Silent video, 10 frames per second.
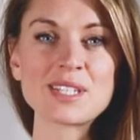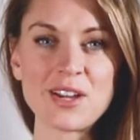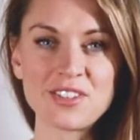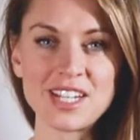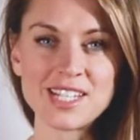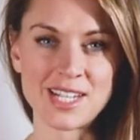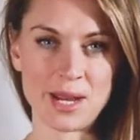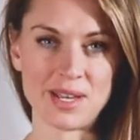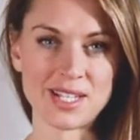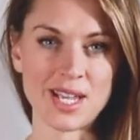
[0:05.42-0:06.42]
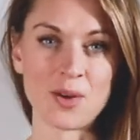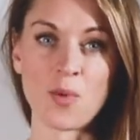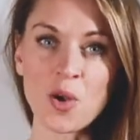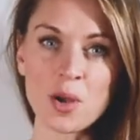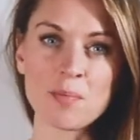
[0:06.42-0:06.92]
Stephanie Stamis and
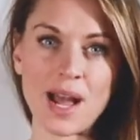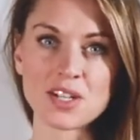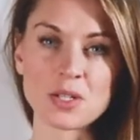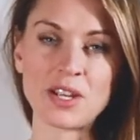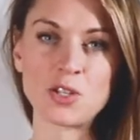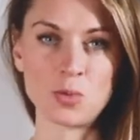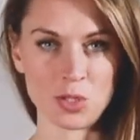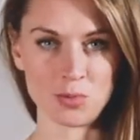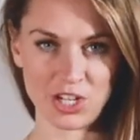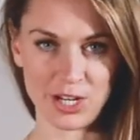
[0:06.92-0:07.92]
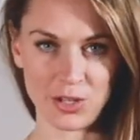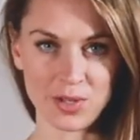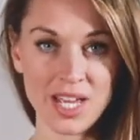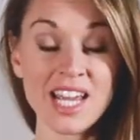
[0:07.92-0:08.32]
welcome back to my YouTube channel.